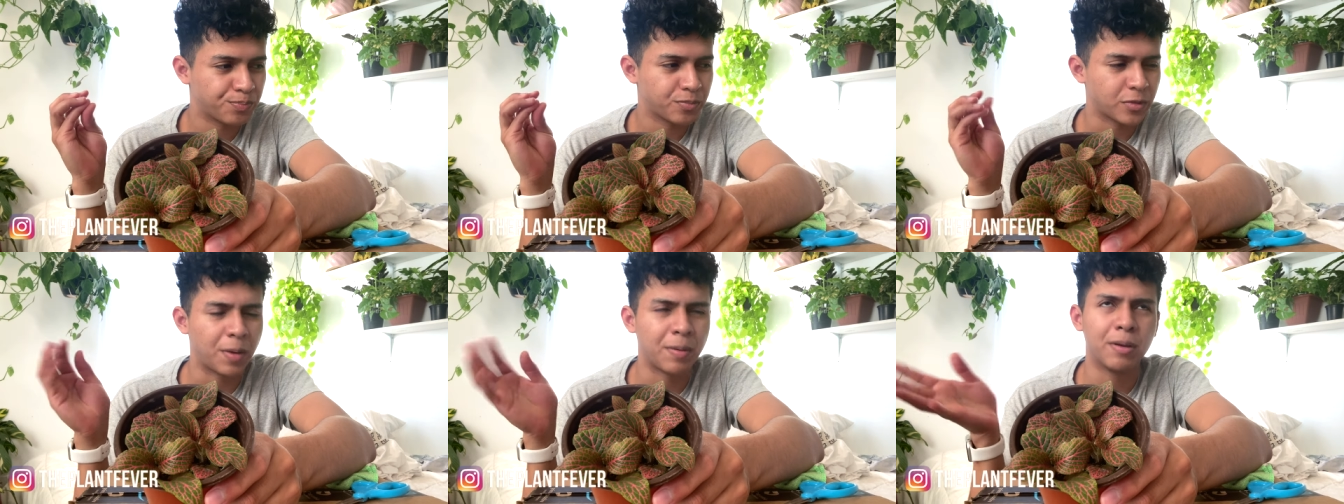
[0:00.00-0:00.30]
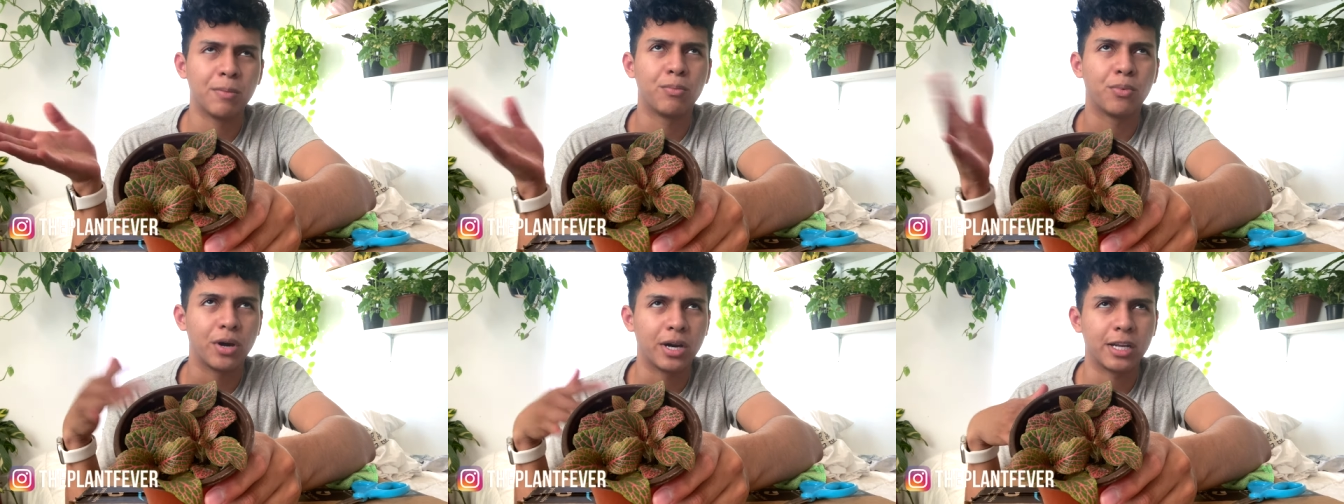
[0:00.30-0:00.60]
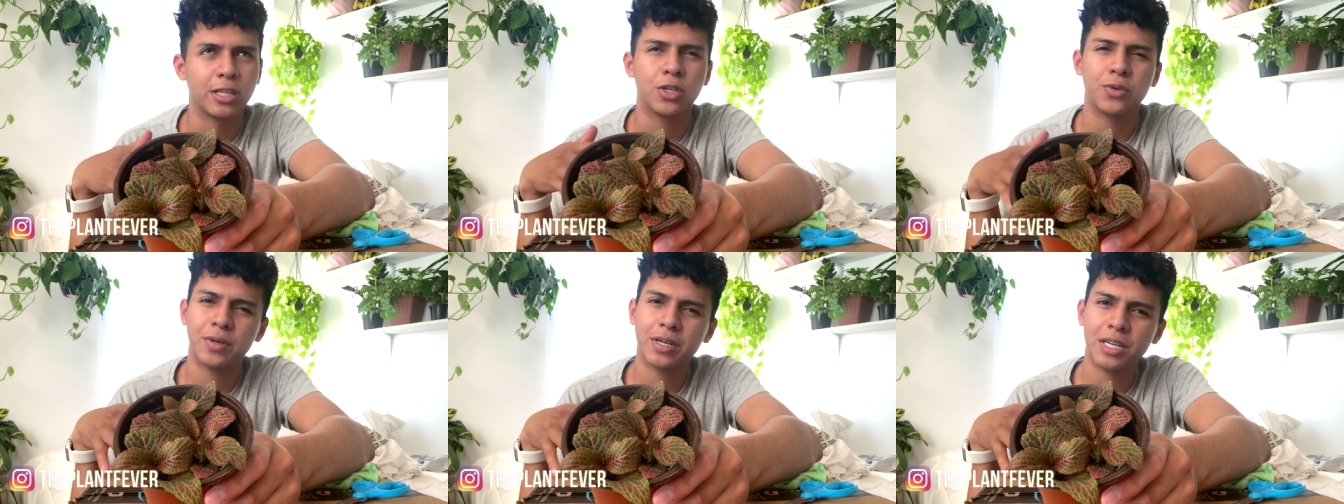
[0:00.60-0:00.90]
i mean bright
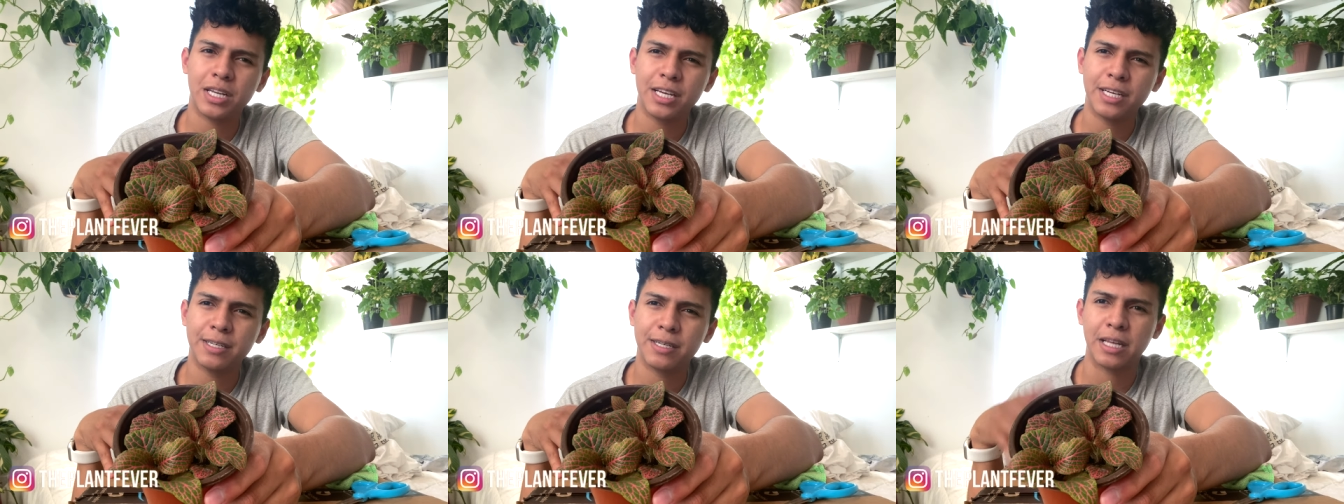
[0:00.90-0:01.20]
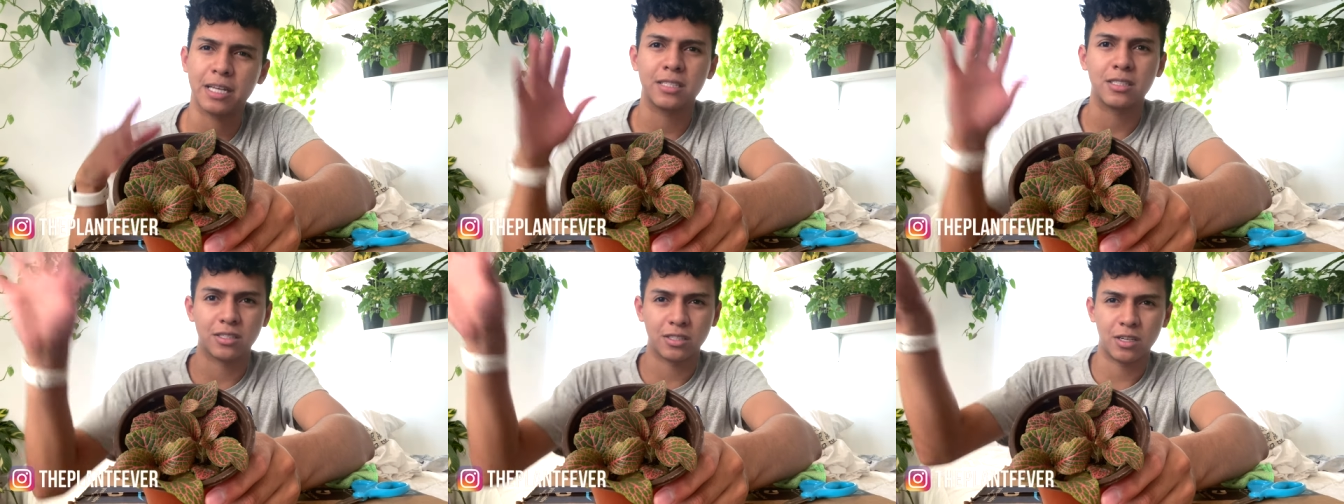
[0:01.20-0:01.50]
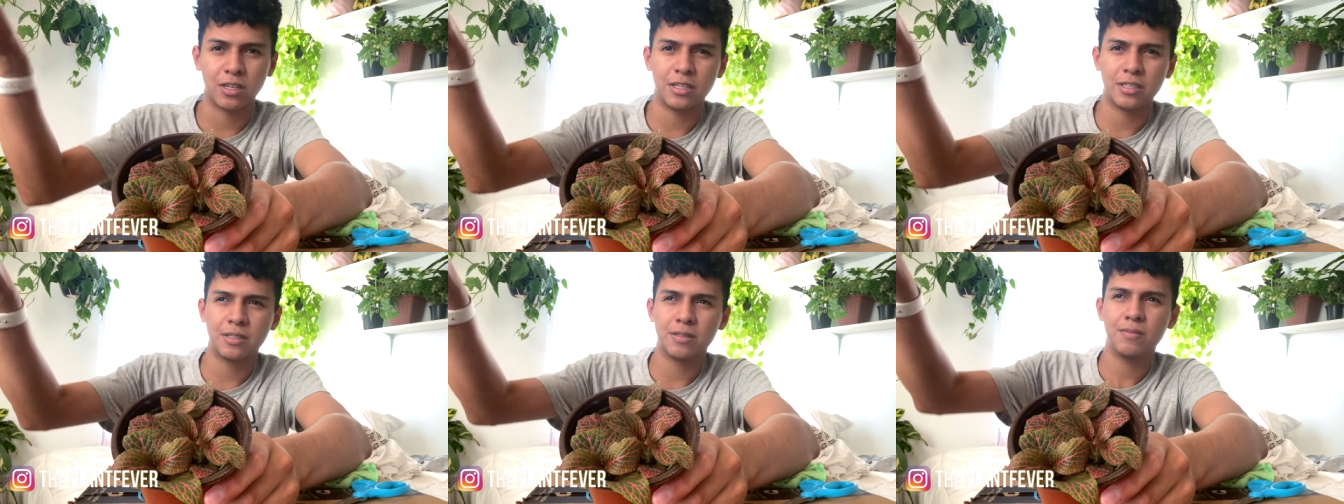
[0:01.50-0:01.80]
and direct light like
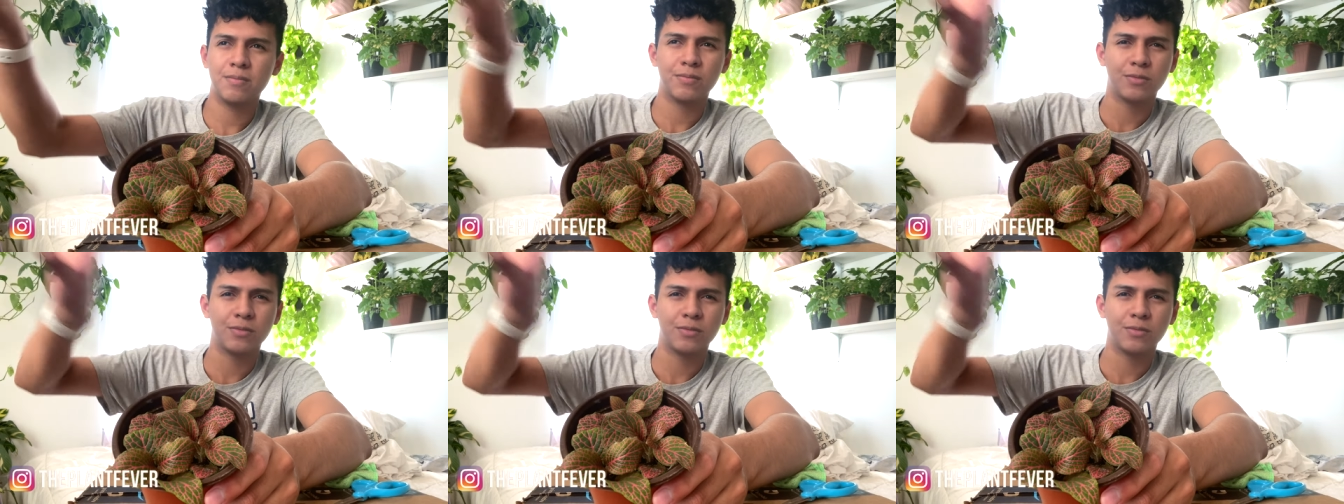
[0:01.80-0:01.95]
sun